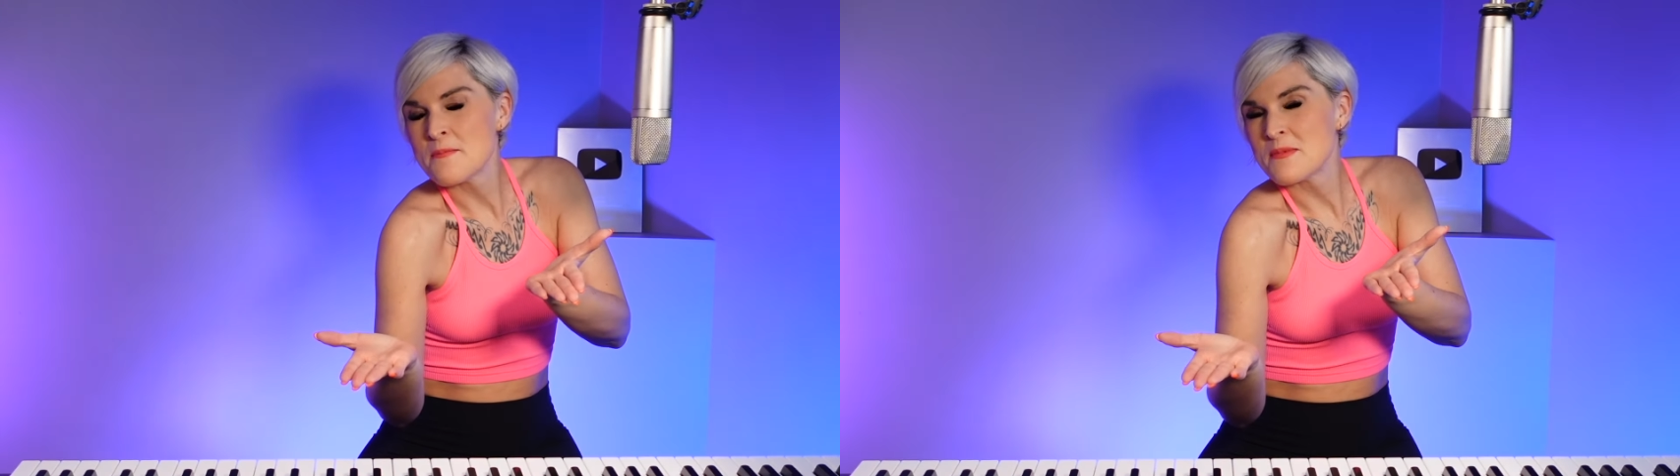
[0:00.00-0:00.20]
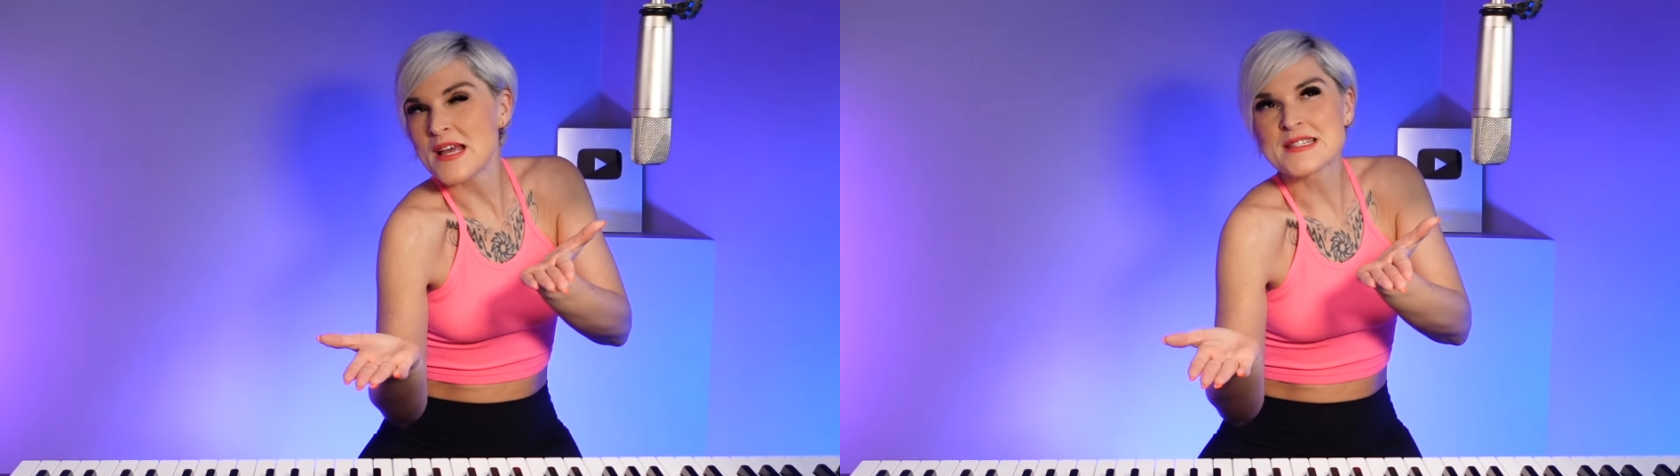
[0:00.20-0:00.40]

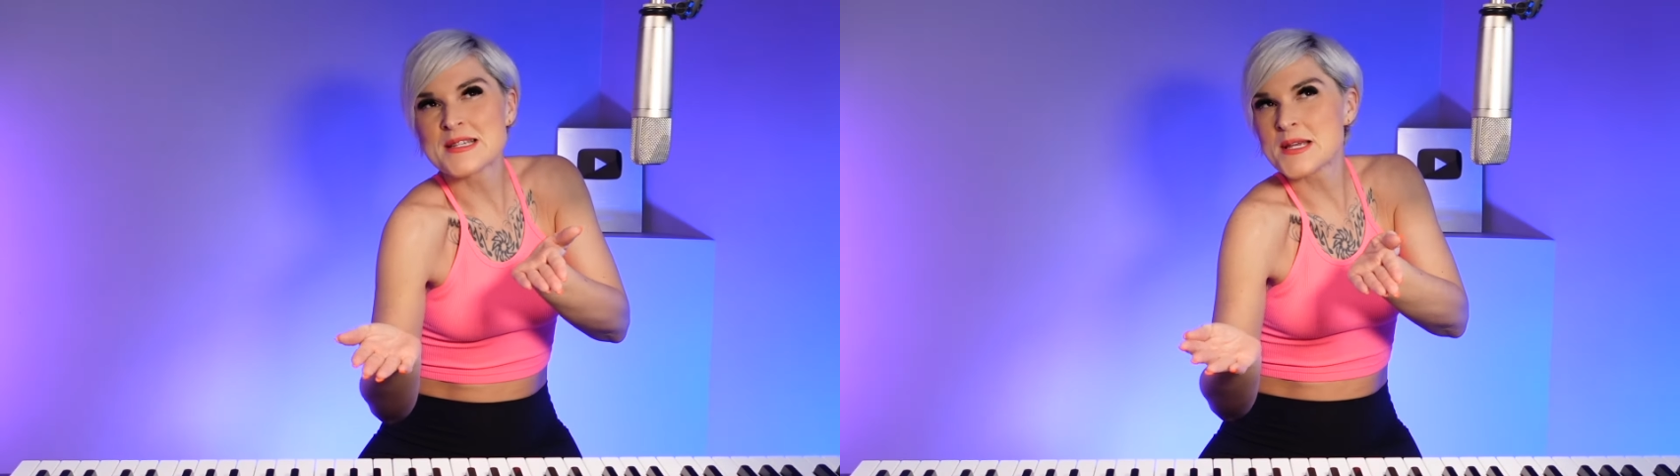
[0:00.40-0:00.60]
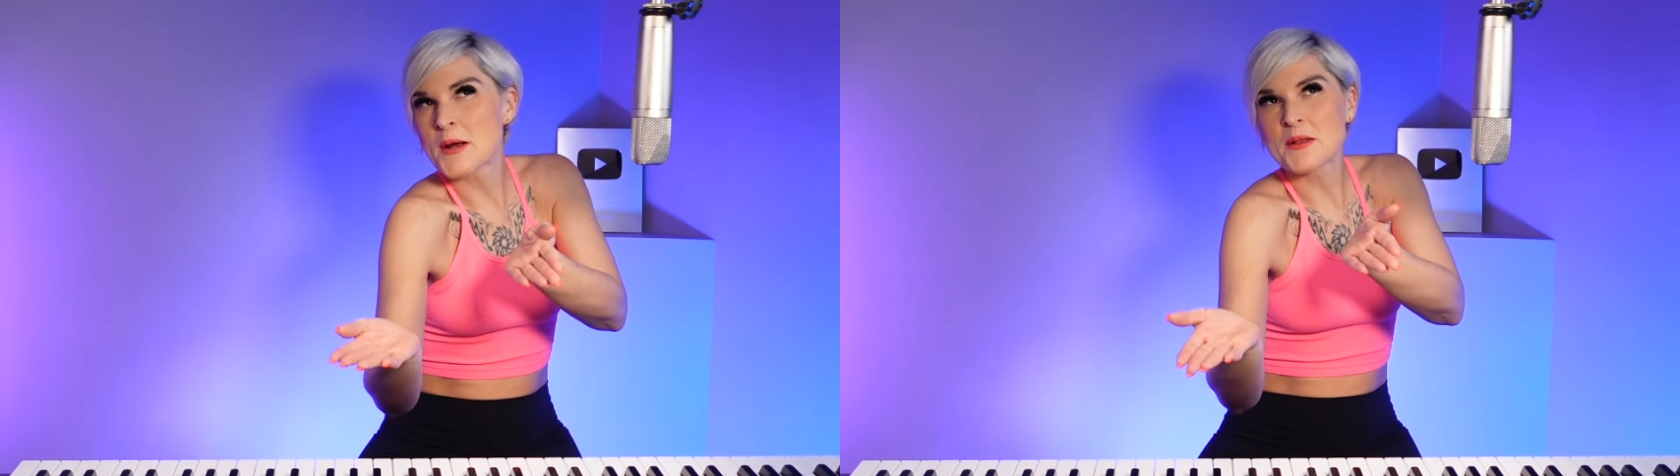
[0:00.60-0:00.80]

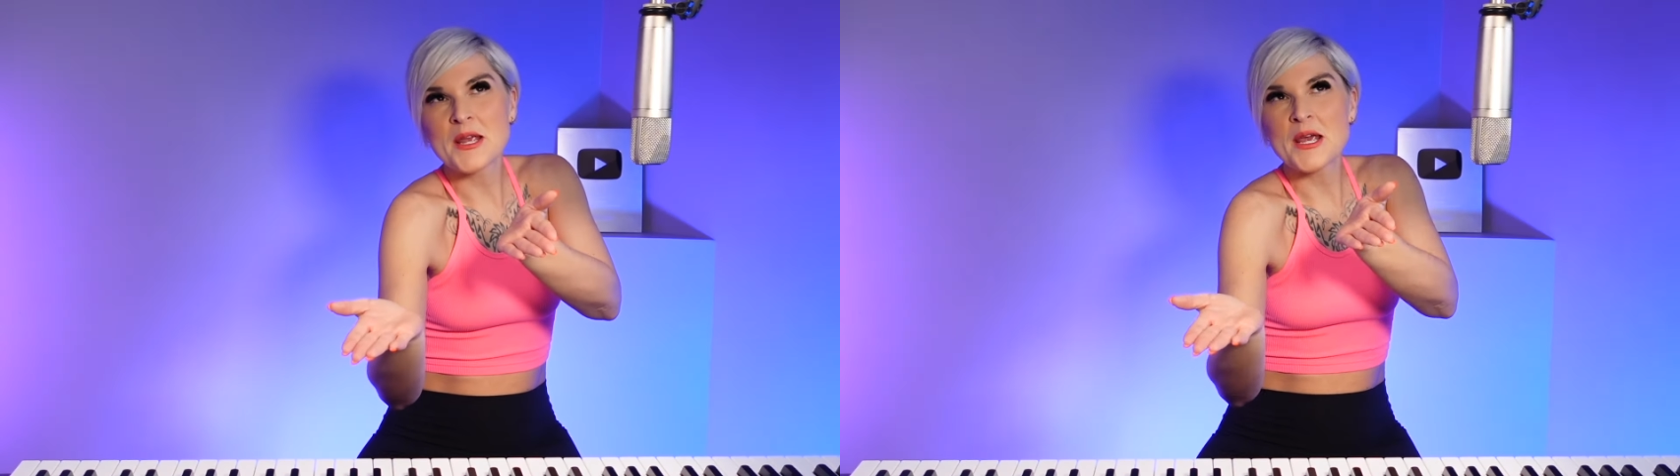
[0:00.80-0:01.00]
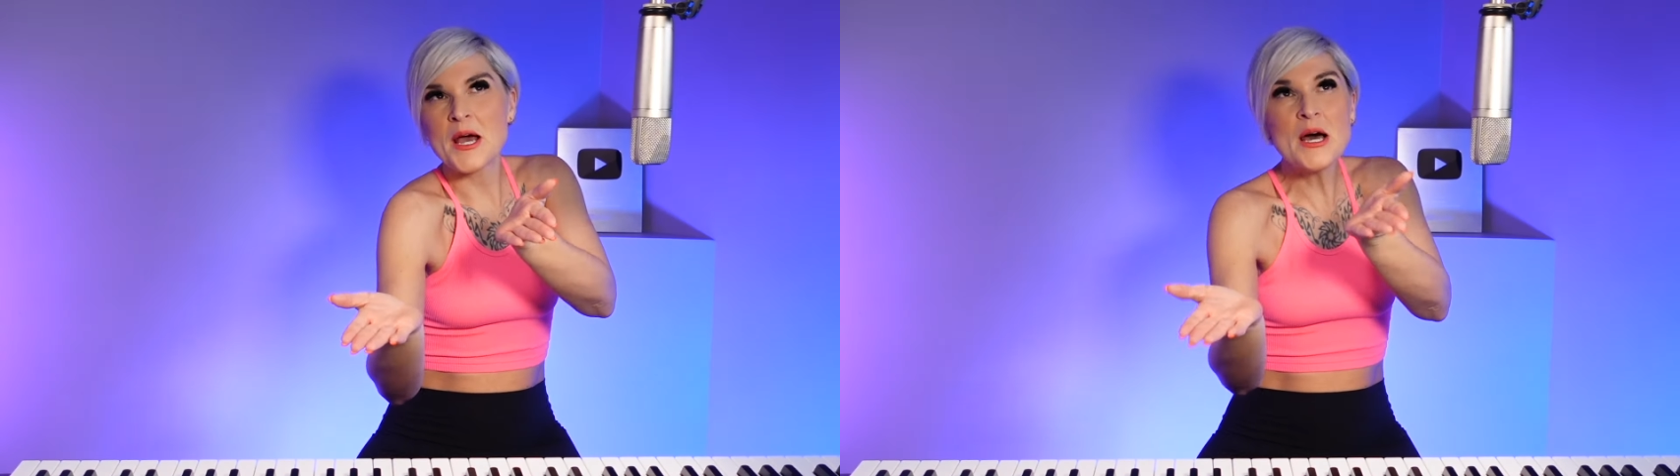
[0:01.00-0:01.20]

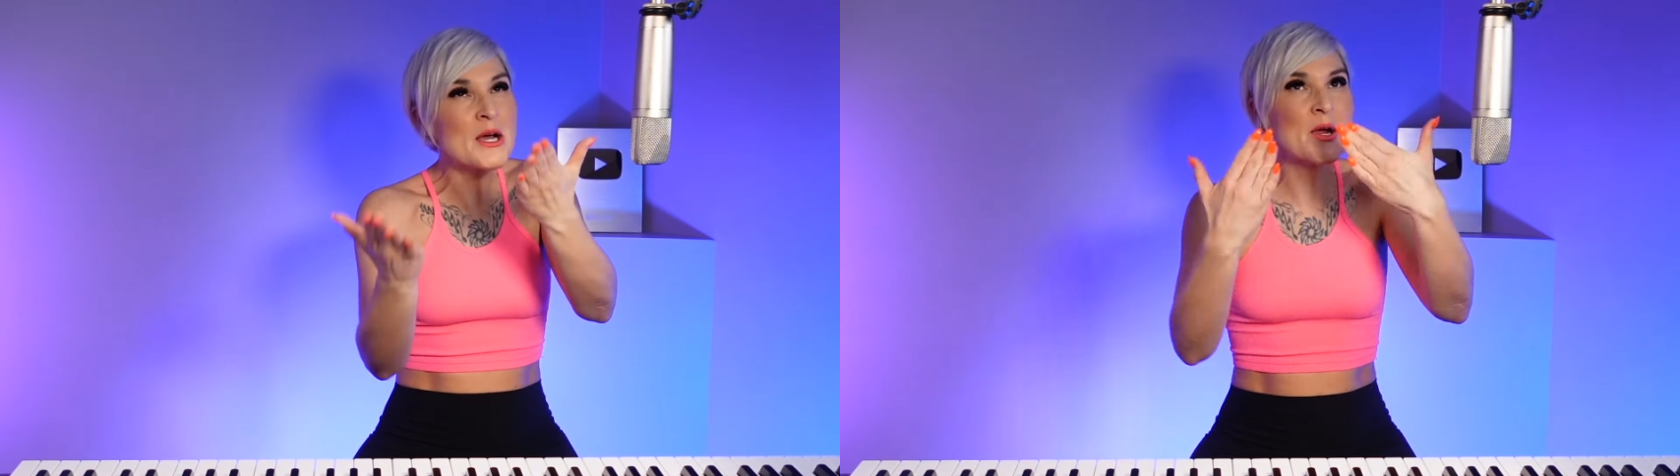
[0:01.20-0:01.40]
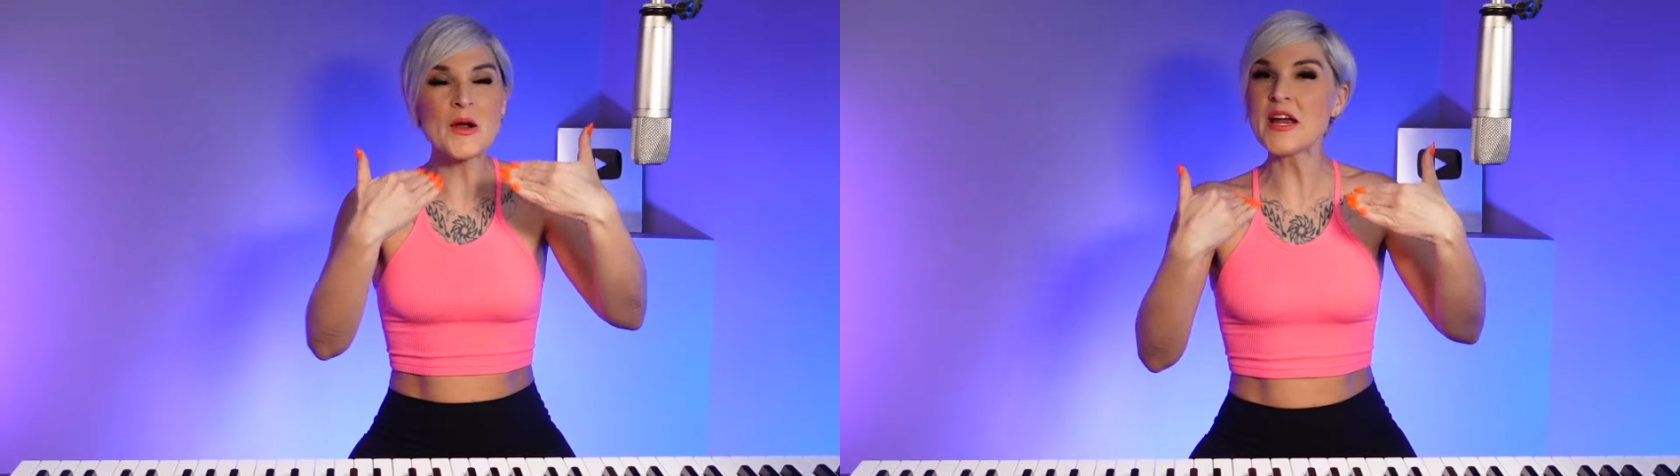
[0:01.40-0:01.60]
necessarily
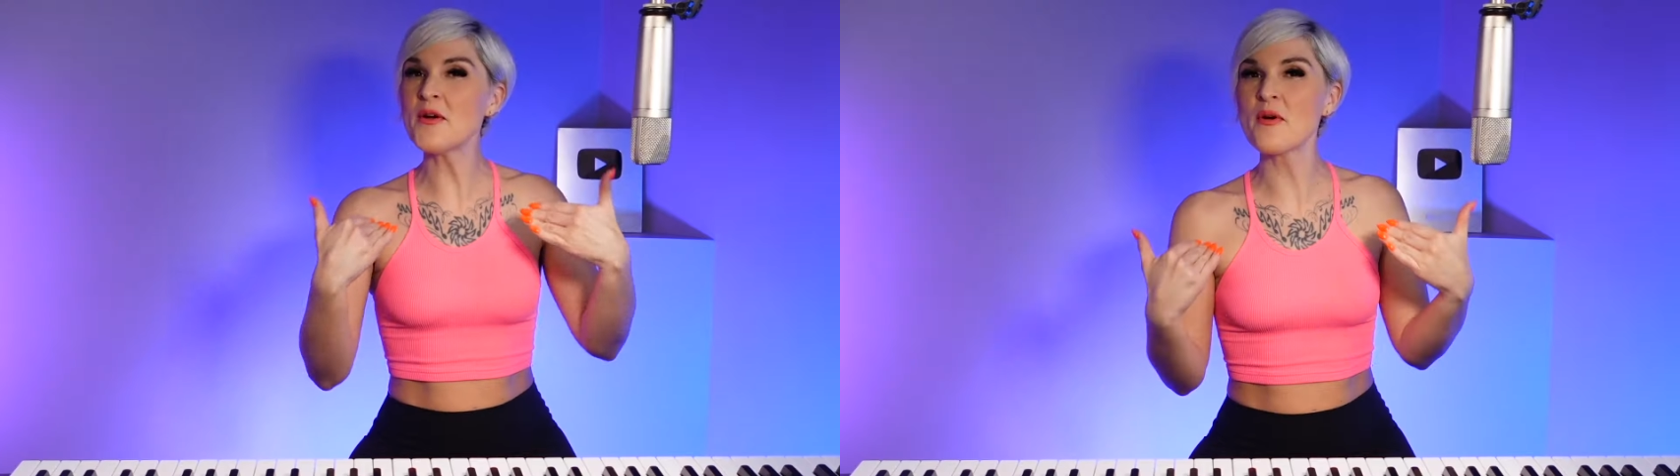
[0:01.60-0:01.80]
agree